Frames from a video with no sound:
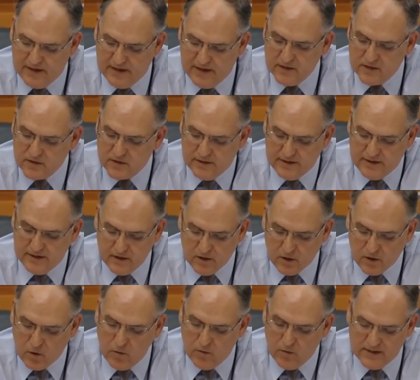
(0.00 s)
is not in
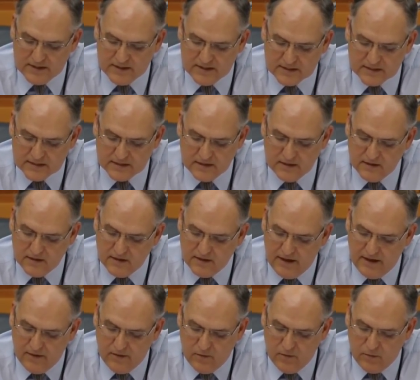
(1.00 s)
accordance
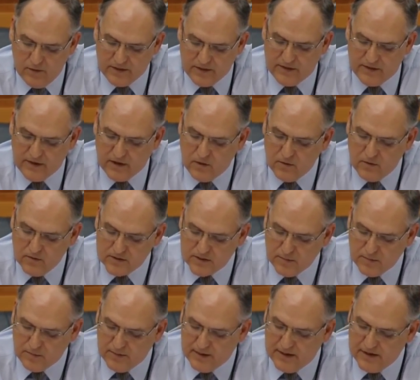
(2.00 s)
with the coal
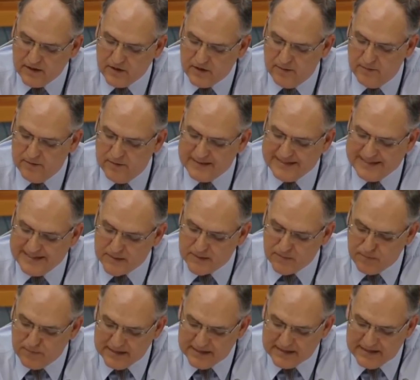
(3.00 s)
supply agreement,
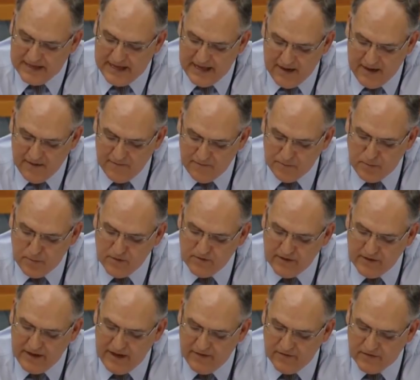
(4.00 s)
despite
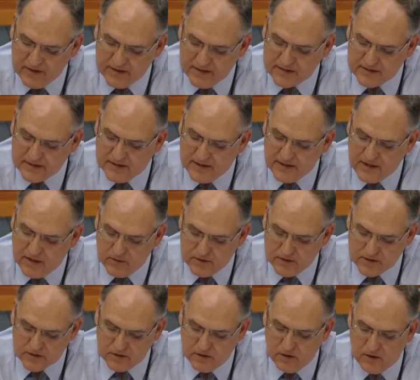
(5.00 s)
ample evidence that there
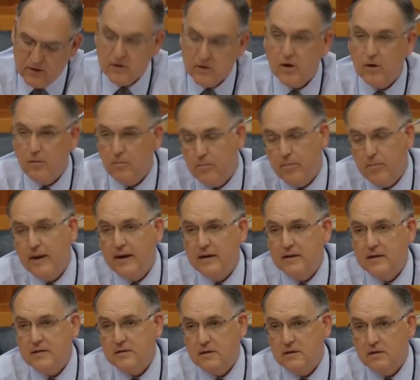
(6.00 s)
was
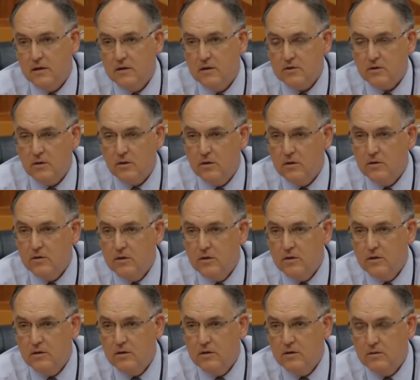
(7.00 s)
non-compliance. And those are
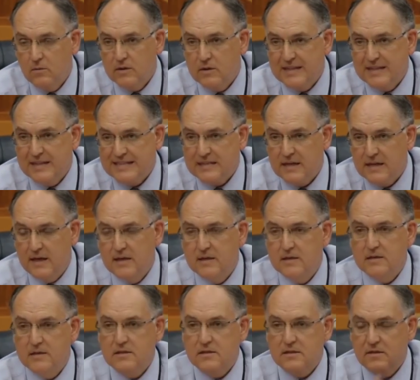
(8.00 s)
what the
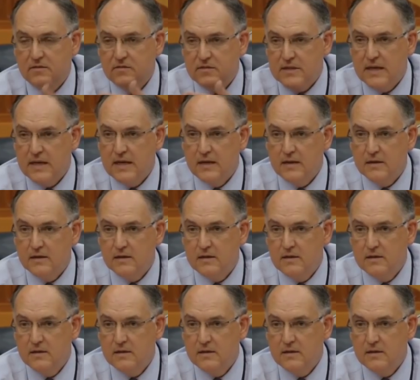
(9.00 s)
scientists have said.